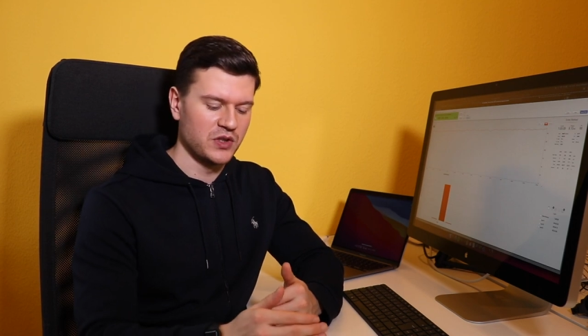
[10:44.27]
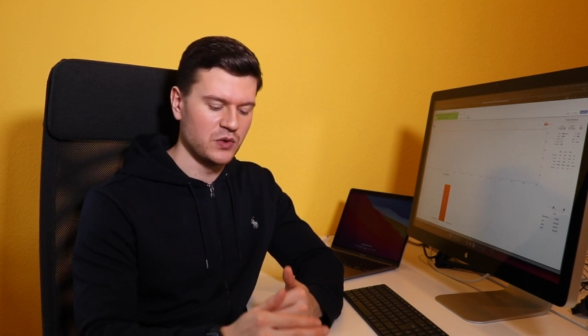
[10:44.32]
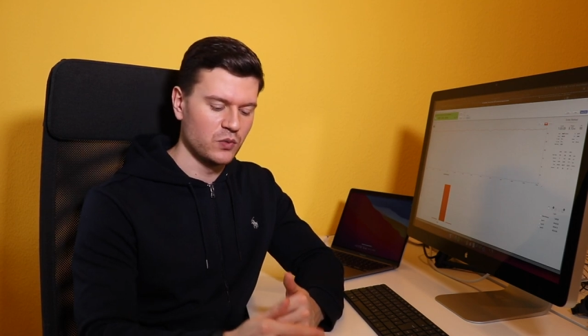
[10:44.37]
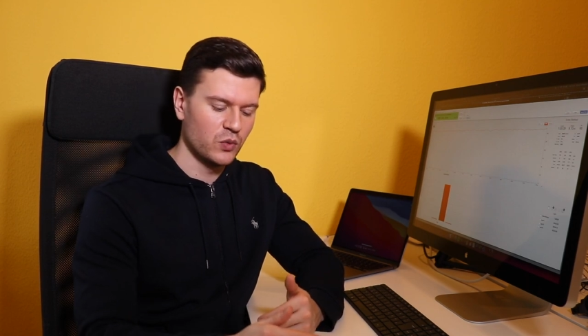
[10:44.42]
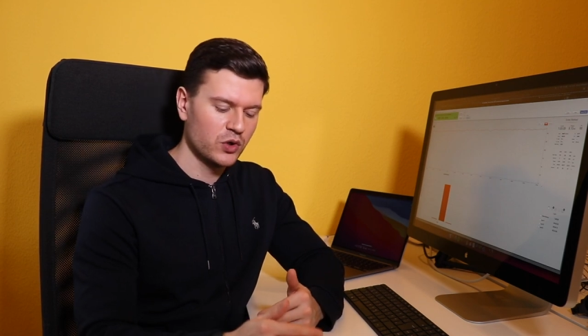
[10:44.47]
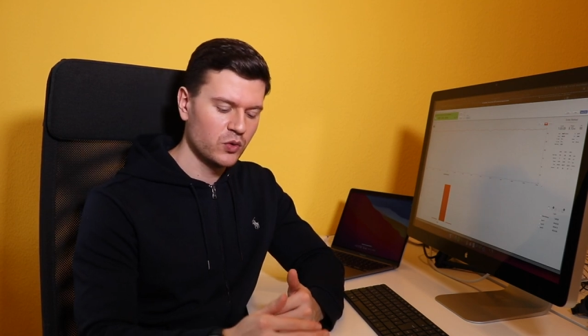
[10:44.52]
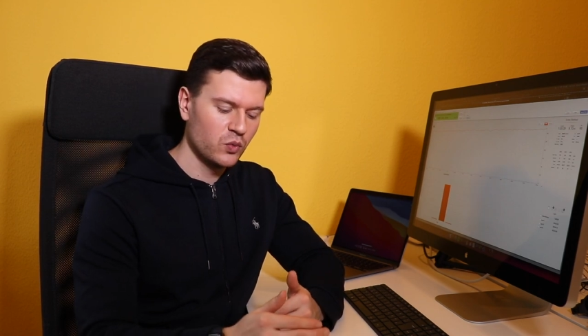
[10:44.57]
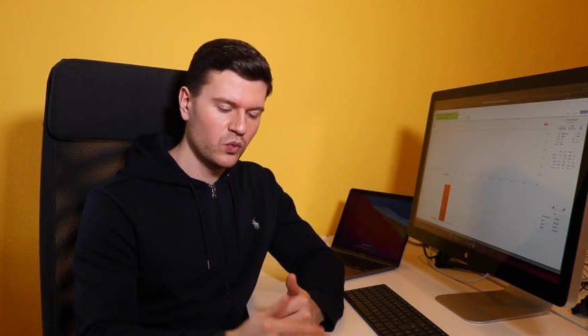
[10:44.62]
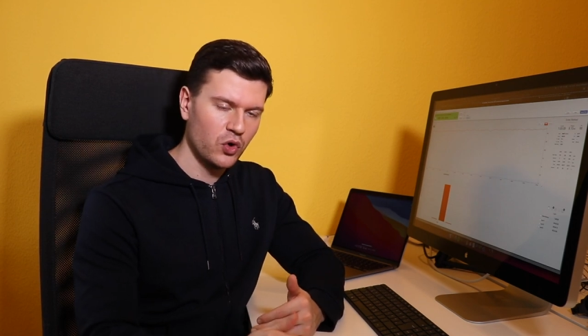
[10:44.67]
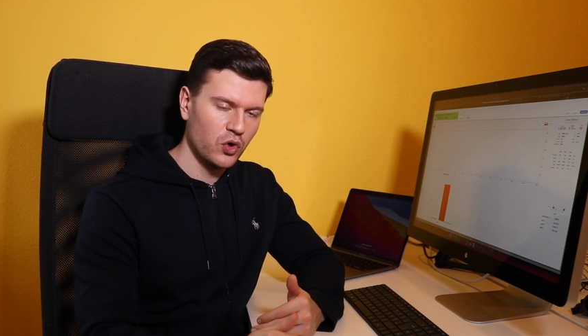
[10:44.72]
You
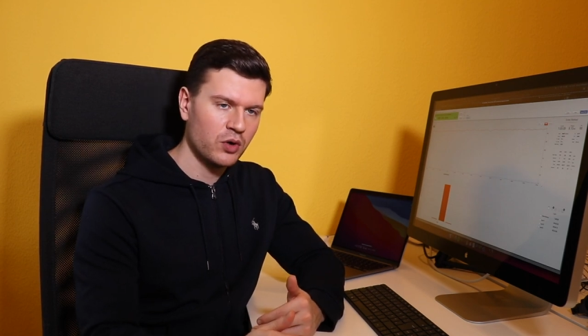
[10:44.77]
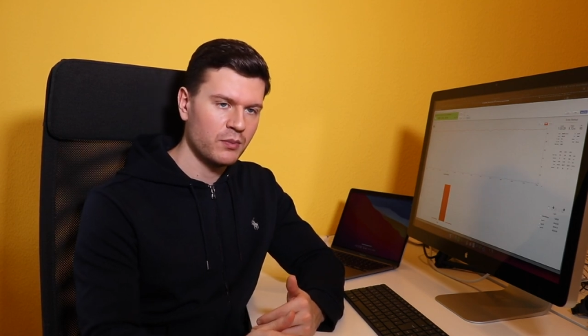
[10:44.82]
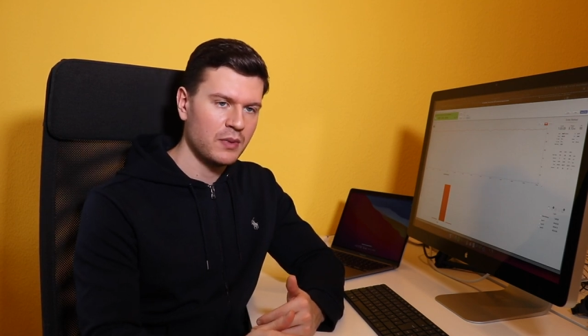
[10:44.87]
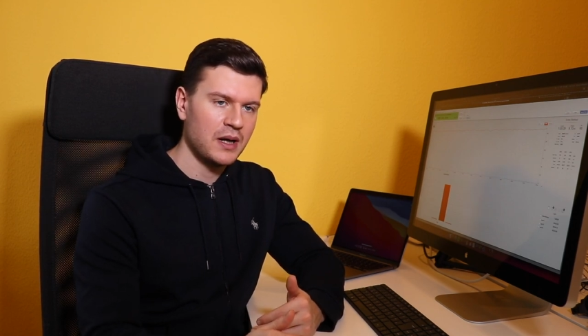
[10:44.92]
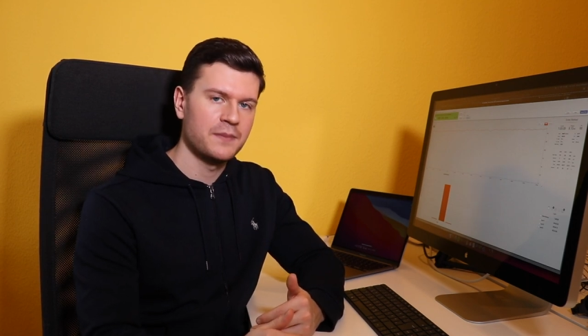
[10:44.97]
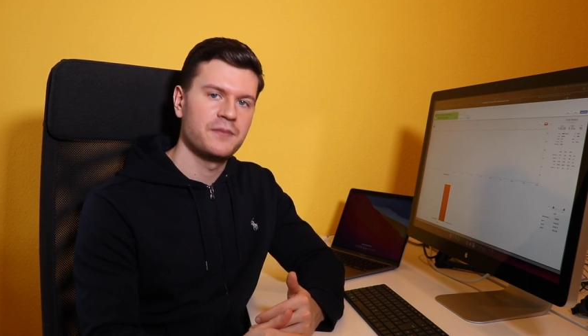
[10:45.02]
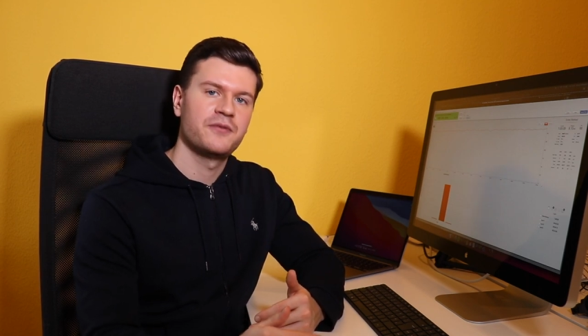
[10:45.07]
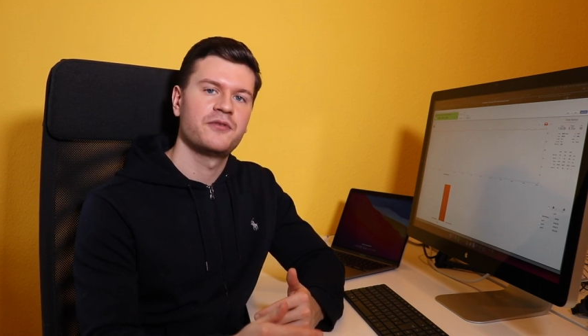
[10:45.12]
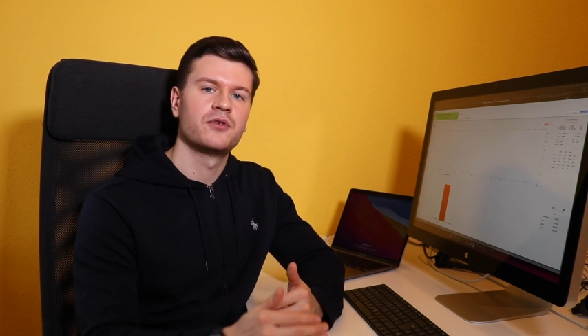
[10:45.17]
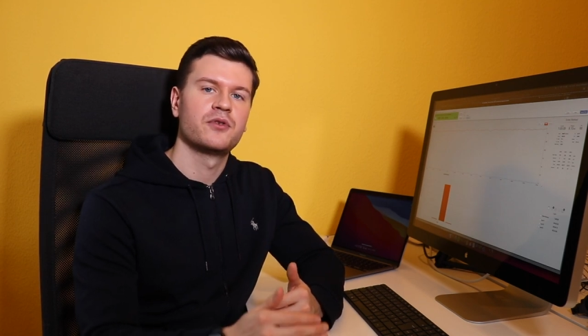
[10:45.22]
want to warm
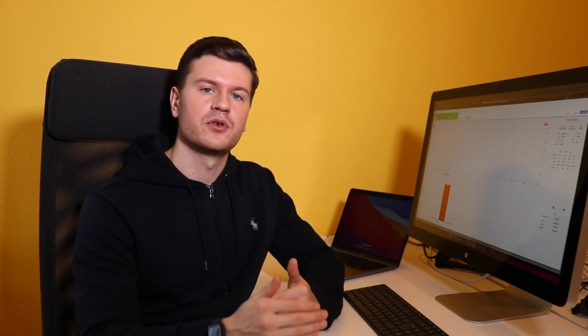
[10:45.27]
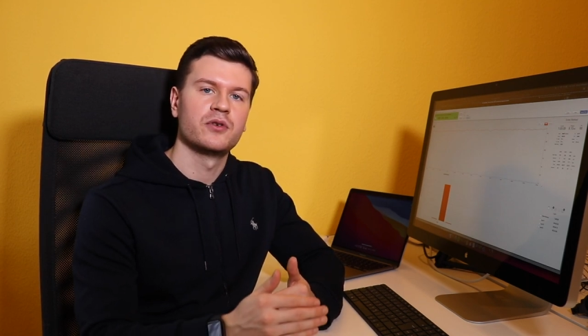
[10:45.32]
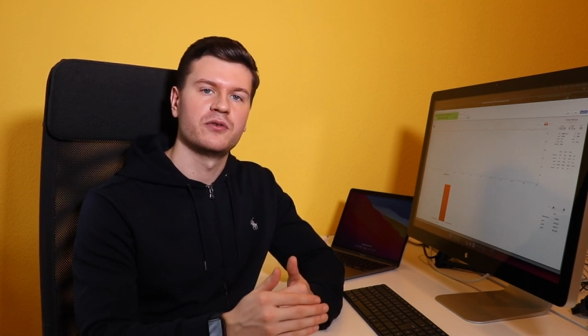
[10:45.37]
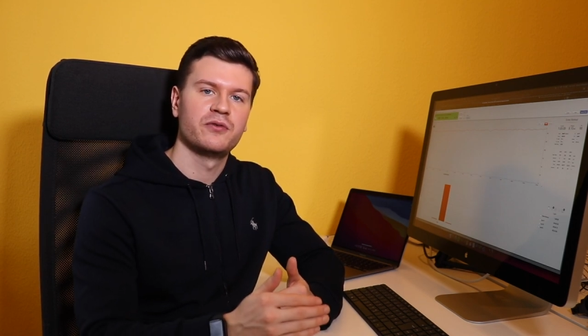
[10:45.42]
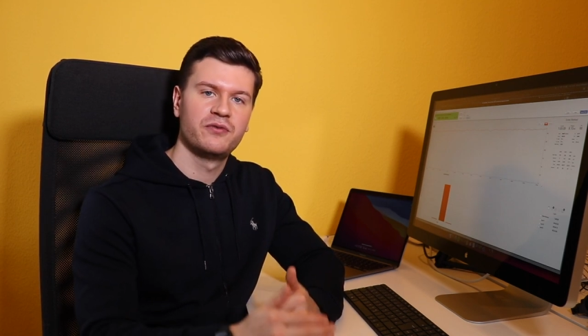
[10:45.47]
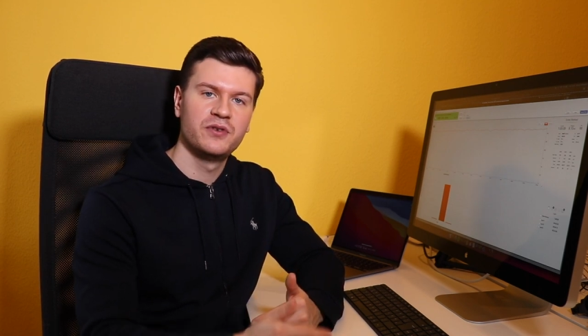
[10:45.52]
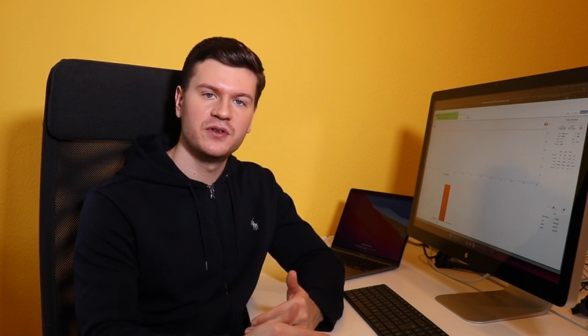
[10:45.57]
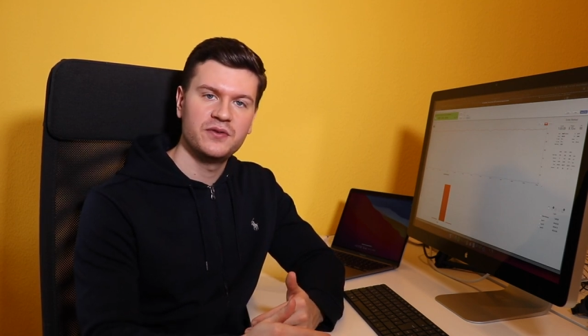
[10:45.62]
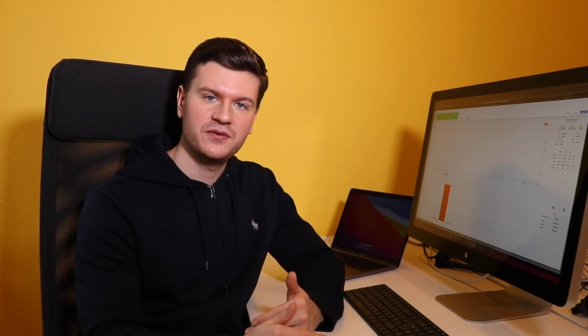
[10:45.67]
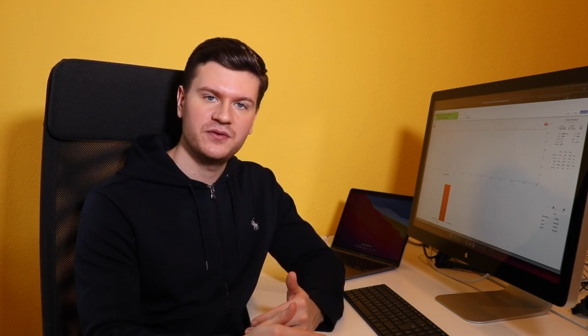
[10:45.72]
up for
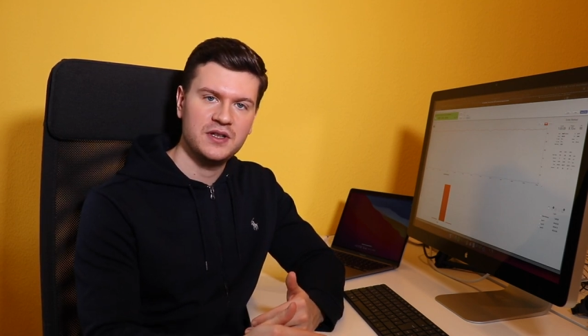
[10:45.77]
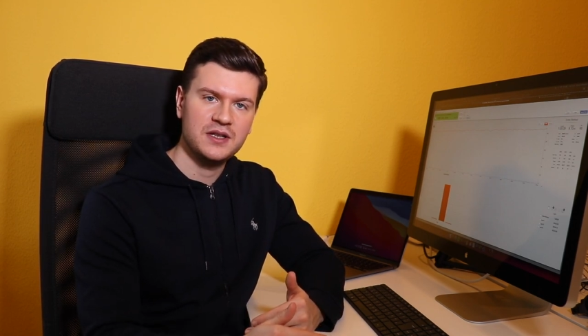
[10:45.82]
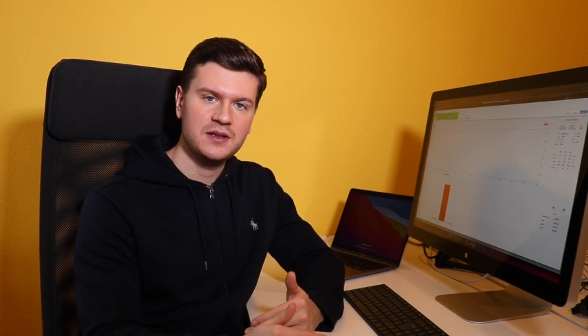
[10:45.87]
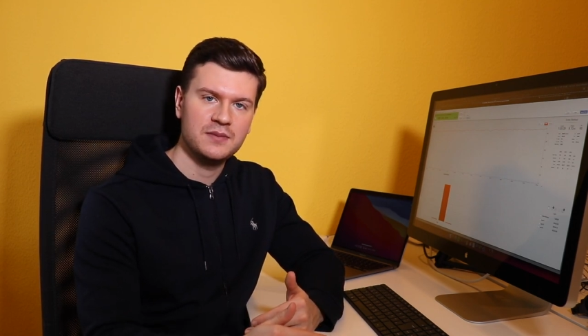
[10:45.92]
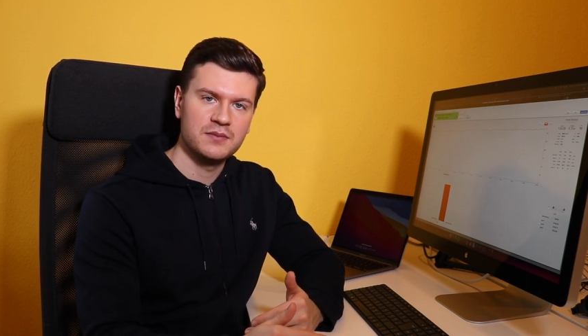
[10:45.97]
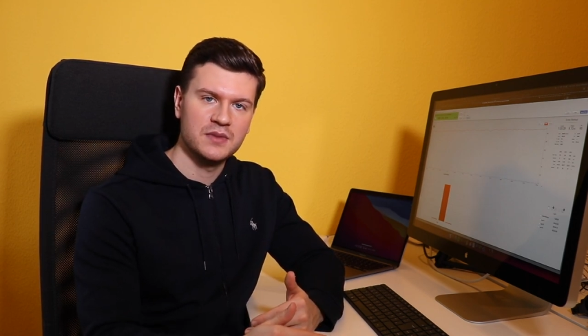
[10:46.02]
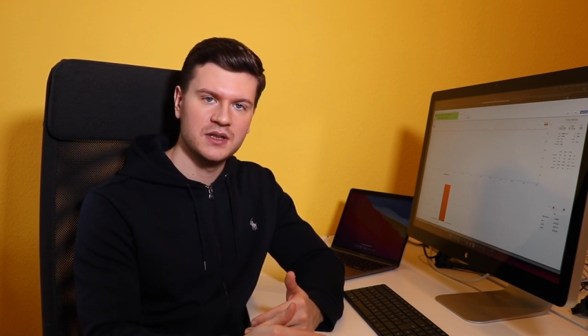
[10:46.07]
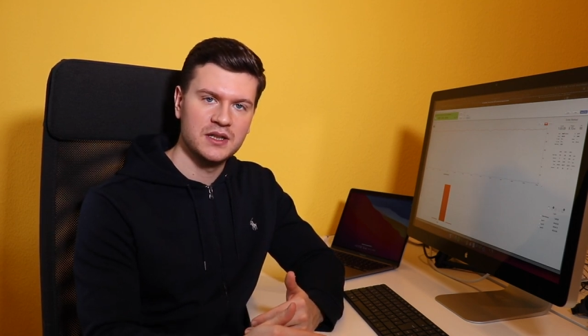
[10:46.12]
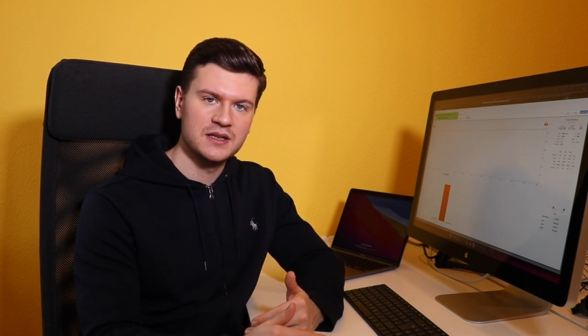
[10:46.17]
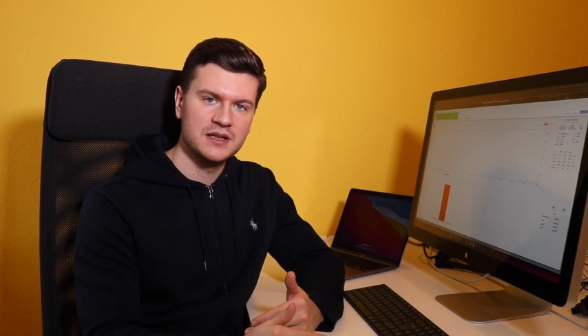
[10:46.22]

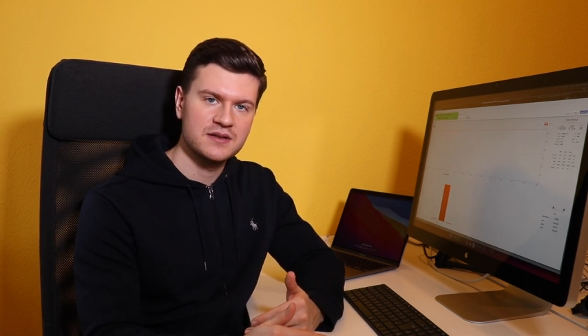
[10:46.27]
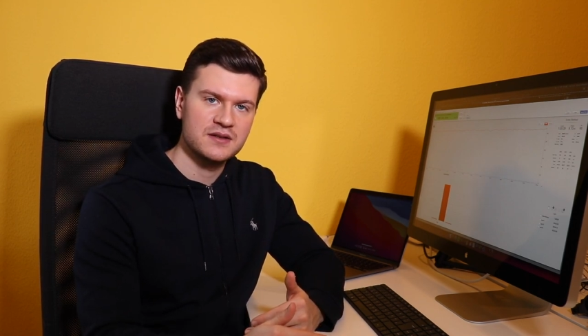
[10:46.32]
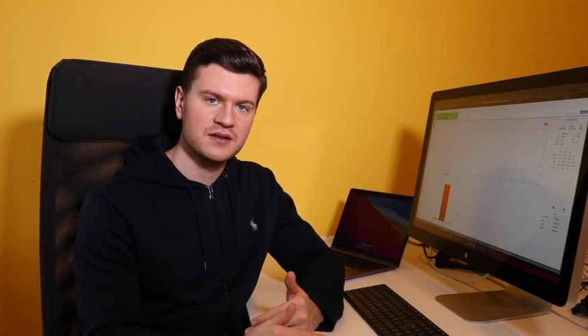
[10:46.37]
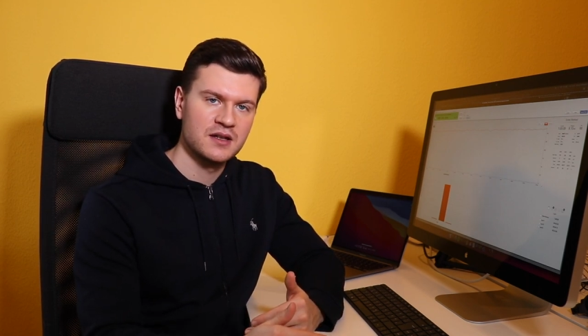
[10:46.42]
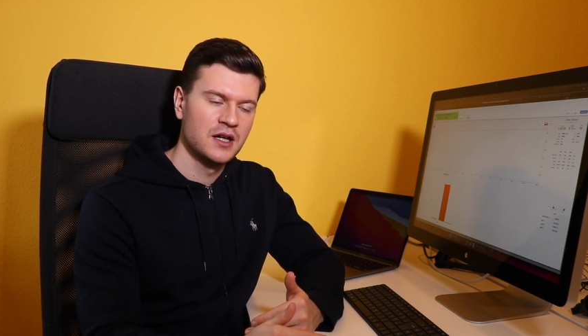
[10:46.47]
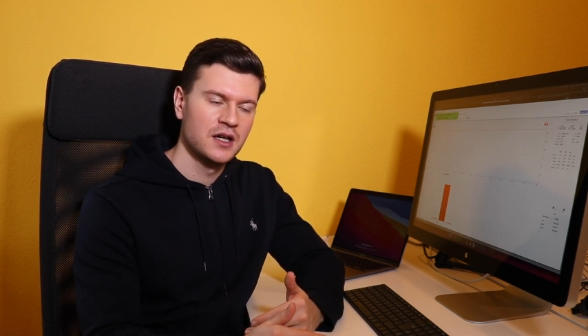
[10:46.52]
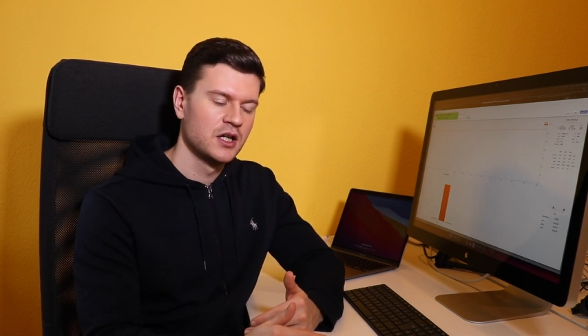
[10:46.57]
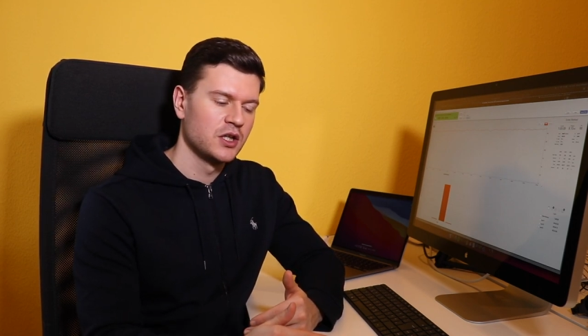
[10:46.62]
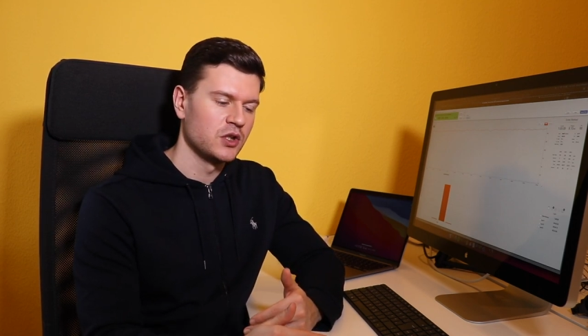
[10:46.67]
15 minutes.